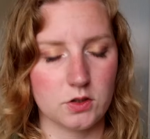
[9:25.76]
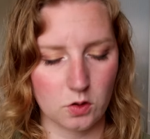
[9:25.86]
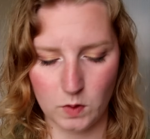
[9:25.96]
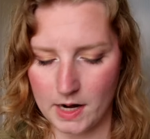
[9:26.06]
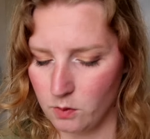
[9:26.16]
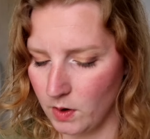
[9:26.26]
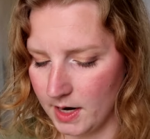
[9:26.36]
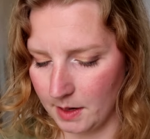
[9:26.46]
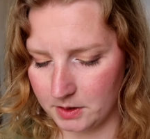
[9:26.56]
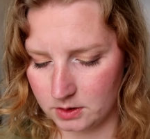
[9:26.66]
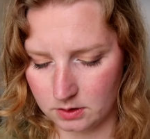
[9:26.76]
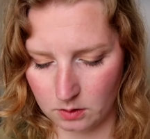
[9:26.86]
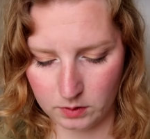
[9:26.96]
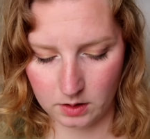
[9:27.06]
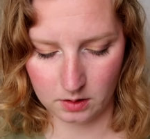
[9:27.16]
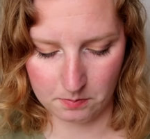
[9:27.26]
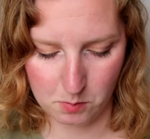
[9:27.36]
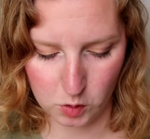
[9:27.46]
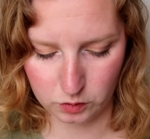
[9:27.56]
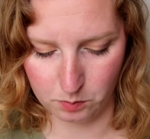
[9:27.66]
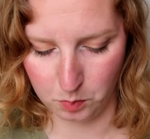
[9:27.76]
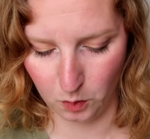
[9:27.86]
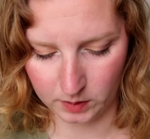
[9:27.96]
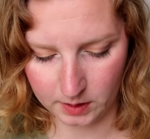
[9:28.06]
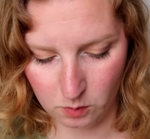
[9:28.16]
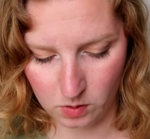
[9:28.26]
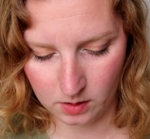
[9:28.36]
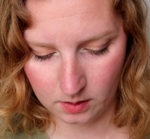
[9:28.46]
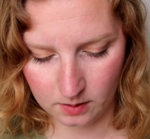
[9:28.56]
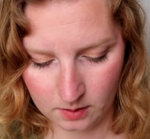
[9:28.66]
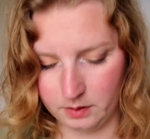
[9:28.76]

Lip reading: So right away, I'm gonna start with the most boring one.